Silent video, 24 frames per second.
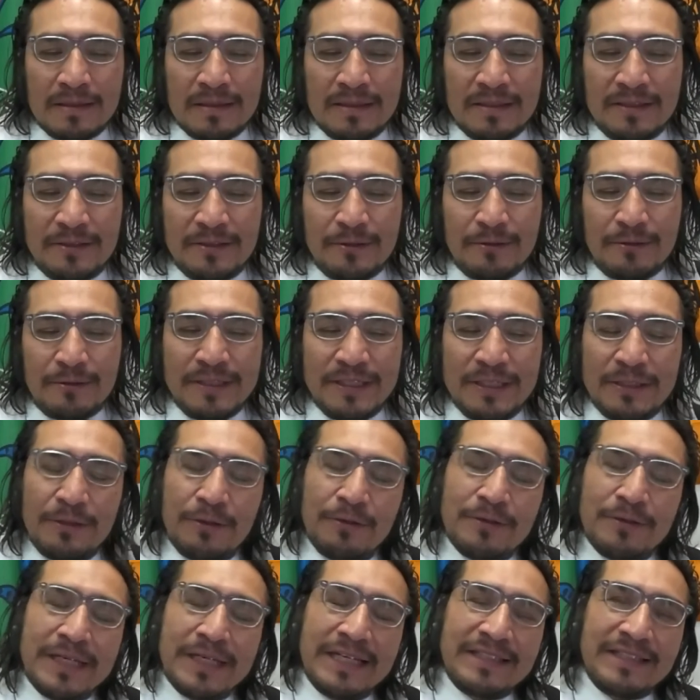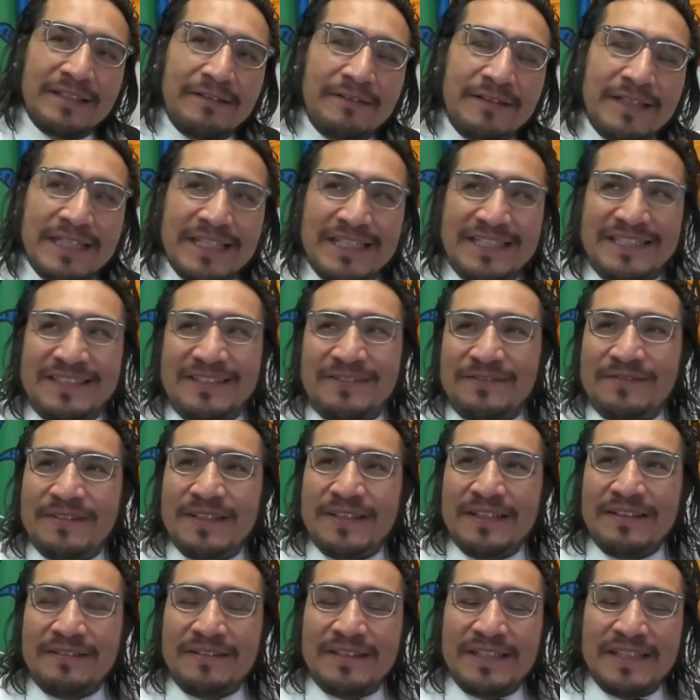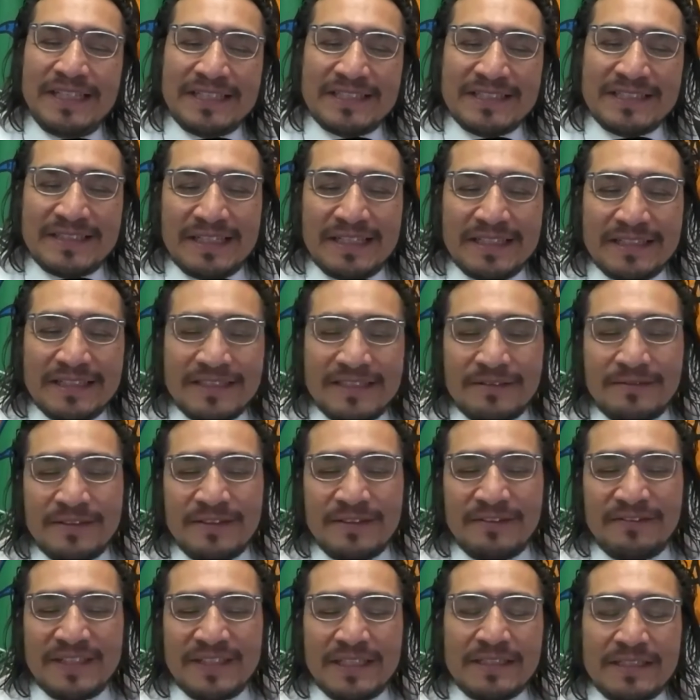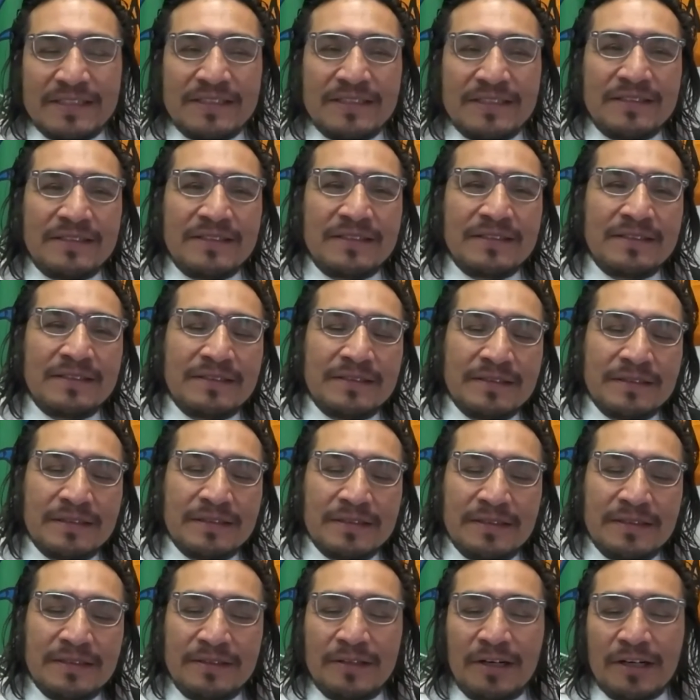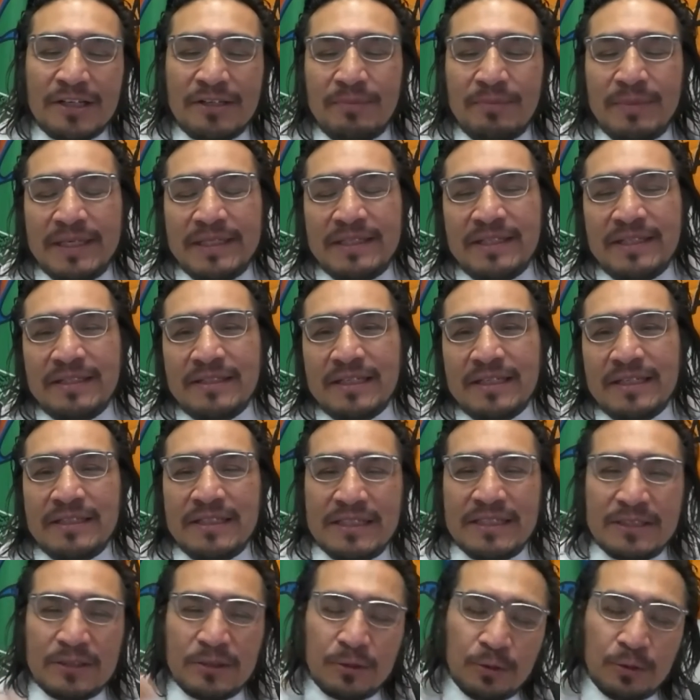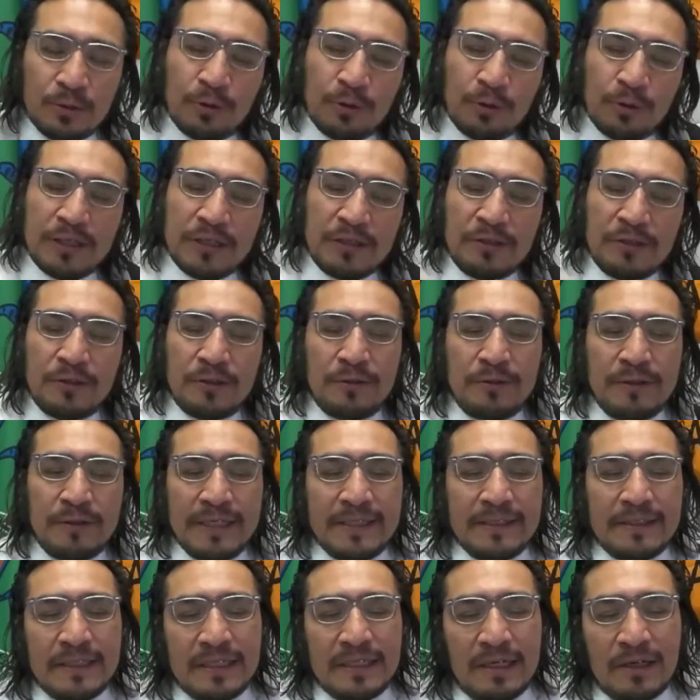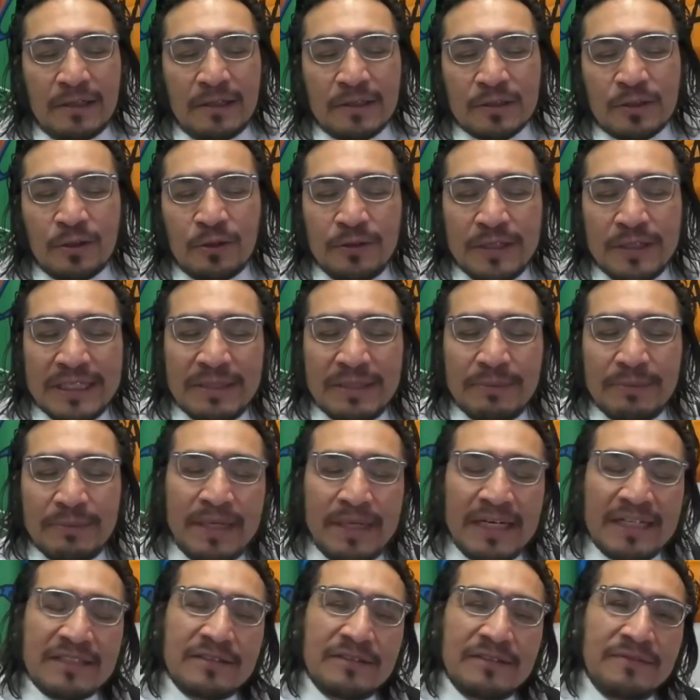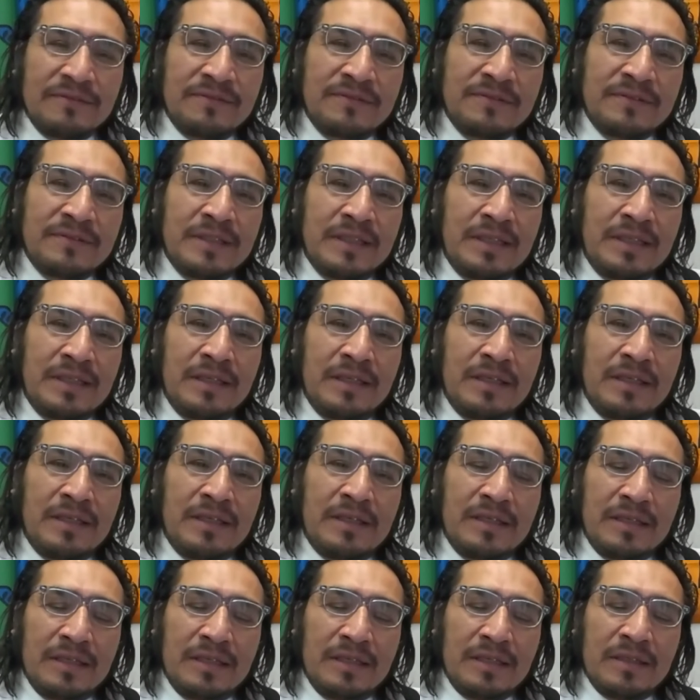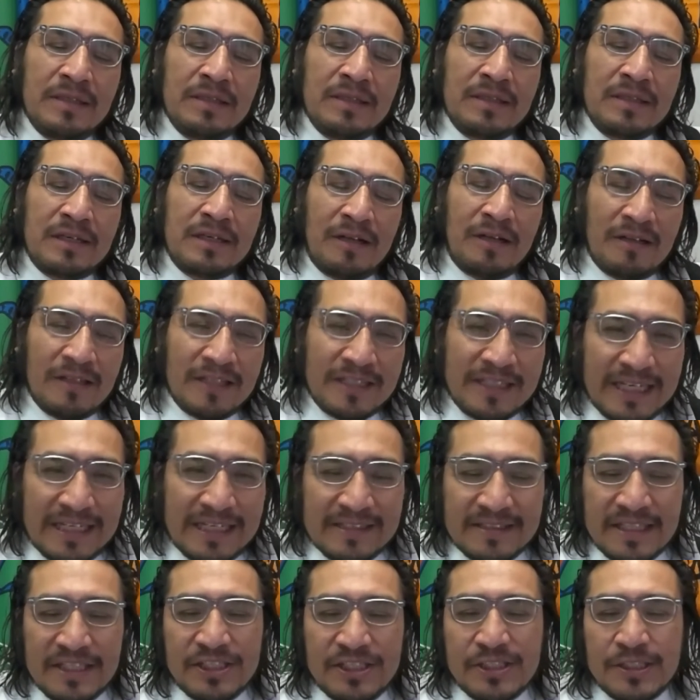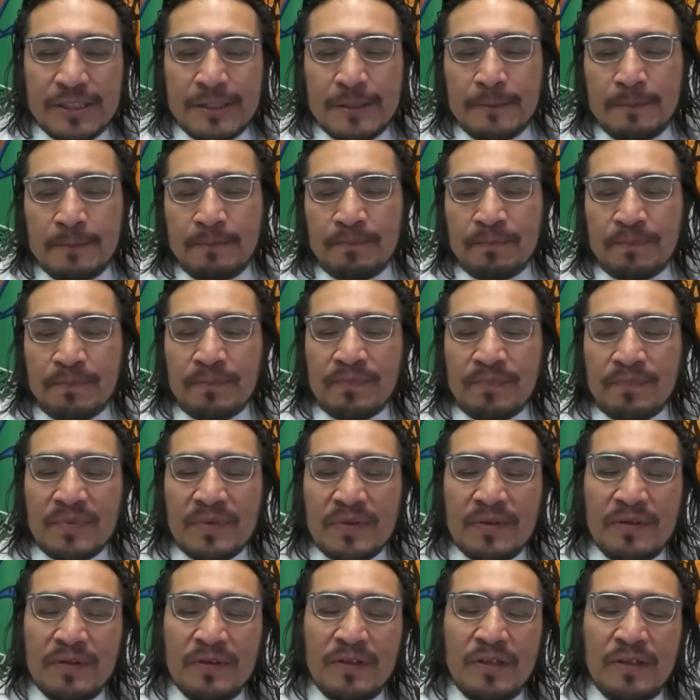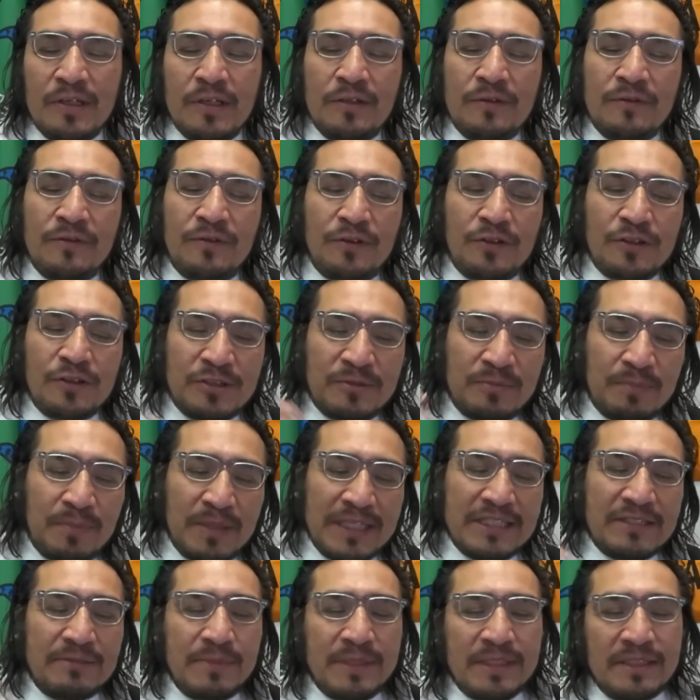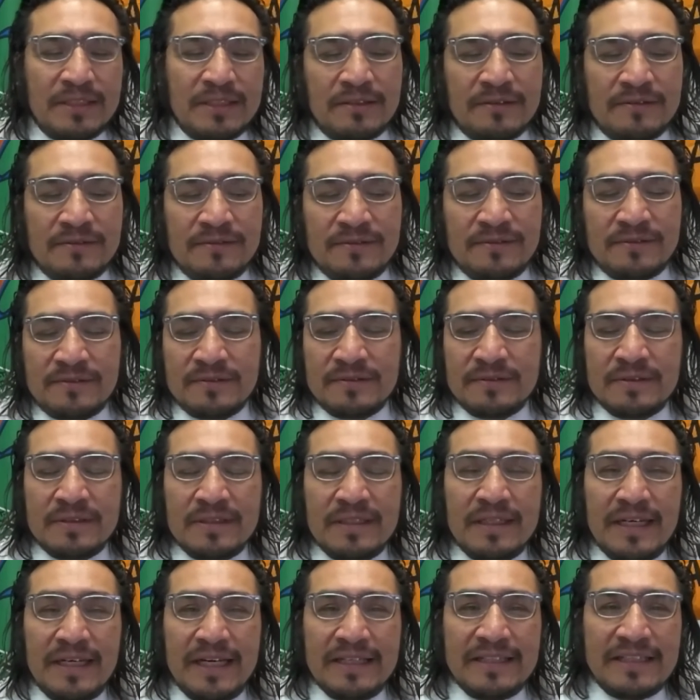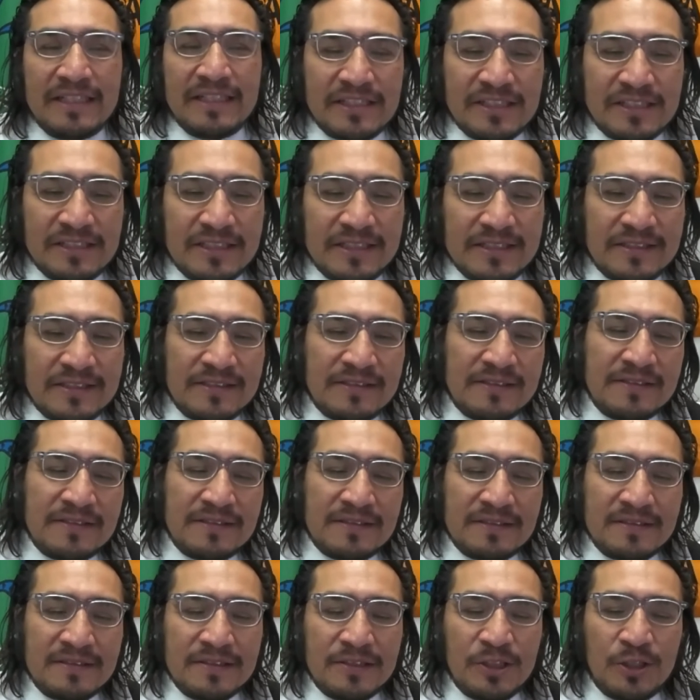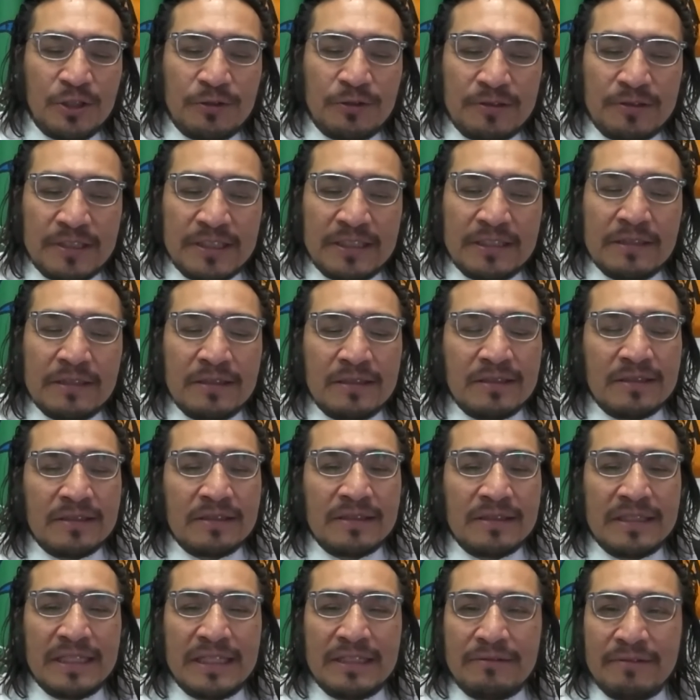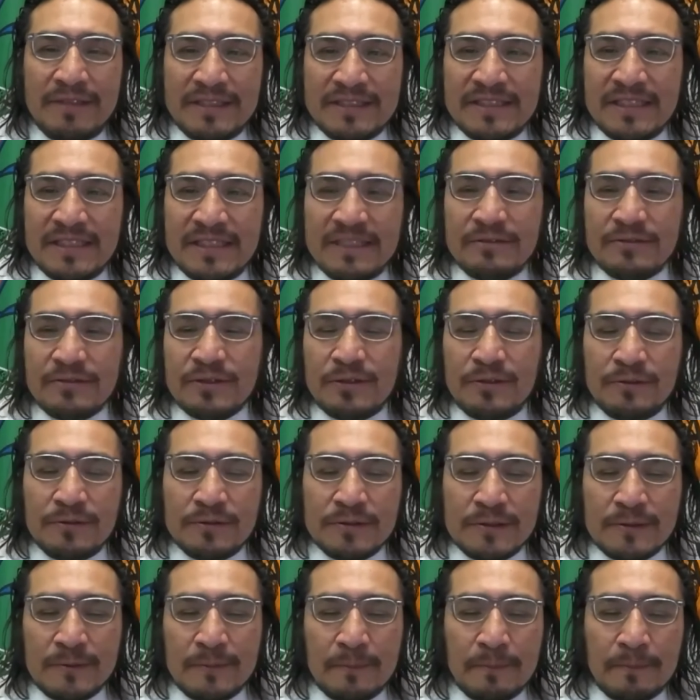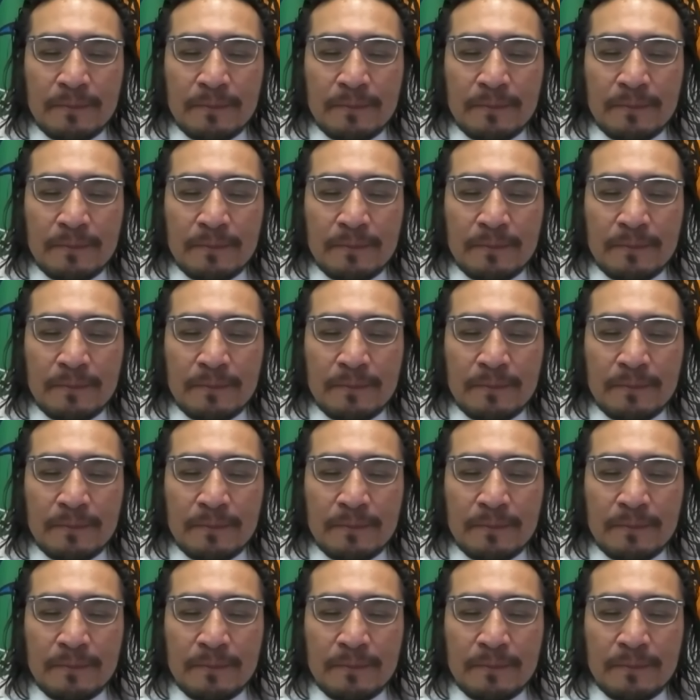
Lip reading: we know that there is very extensive evidence in documenting the historical and the ongoing impacts of colonization, forced placement of indigenous children in residential schools